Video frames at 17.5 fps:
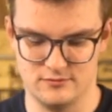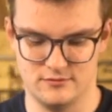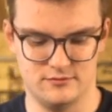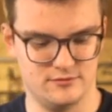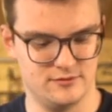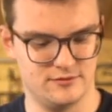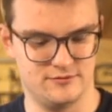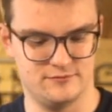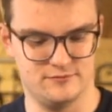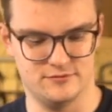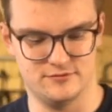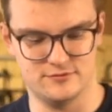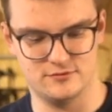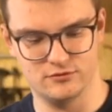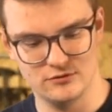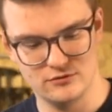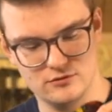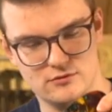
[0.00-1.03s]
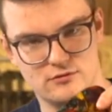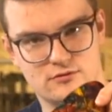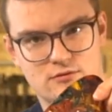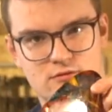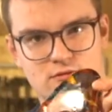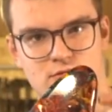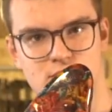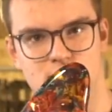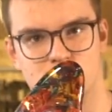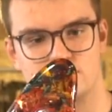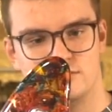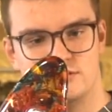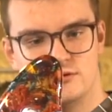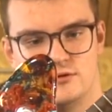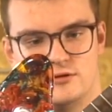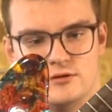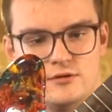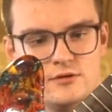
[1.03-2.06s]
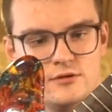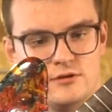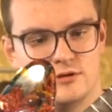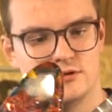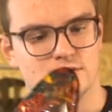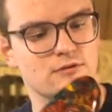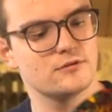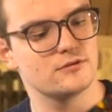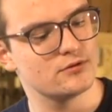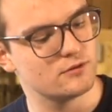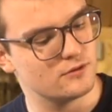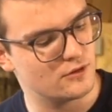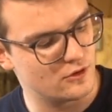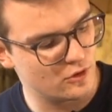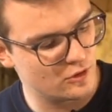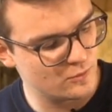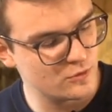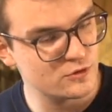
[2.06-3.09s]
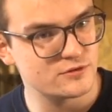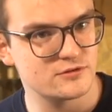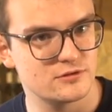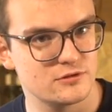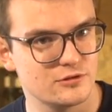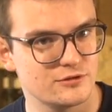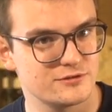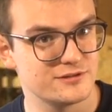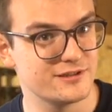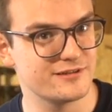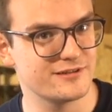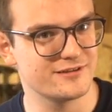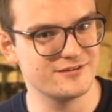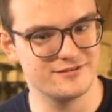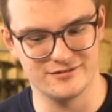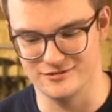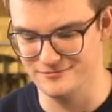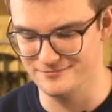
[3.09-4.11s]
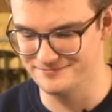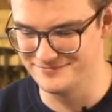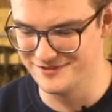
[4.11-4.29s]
This fits good and it almost looks like a guitar.